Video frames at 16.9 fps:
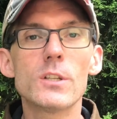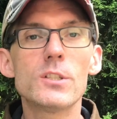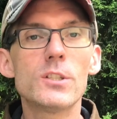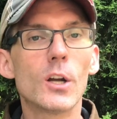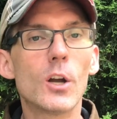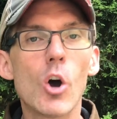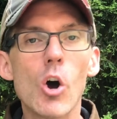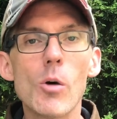
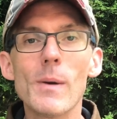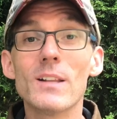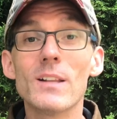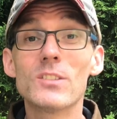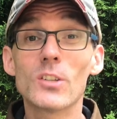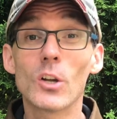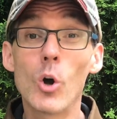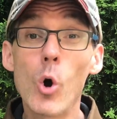Tacoma,
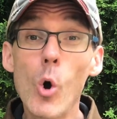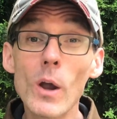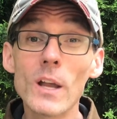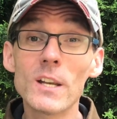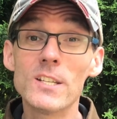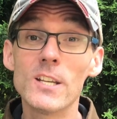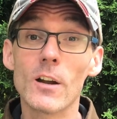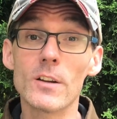and
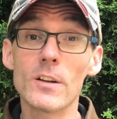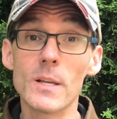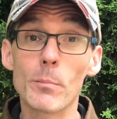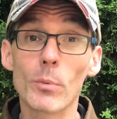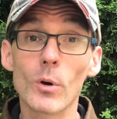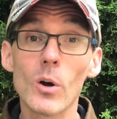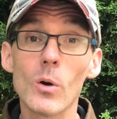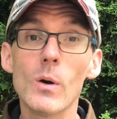Sequoia TRD
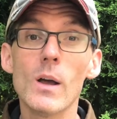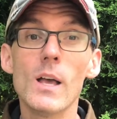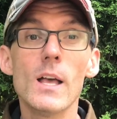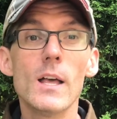Pro,